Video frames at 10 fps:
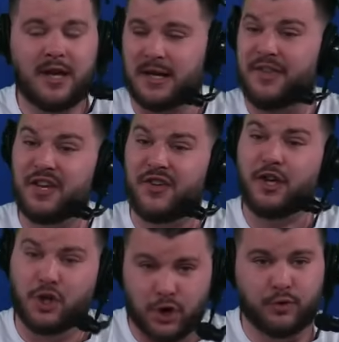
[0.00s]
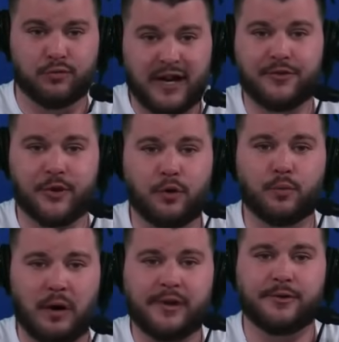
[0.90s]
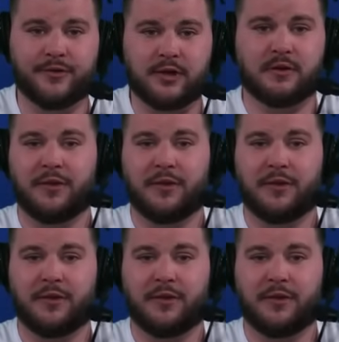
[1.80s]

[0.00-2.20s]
And I think he's a good red zone wide receiver.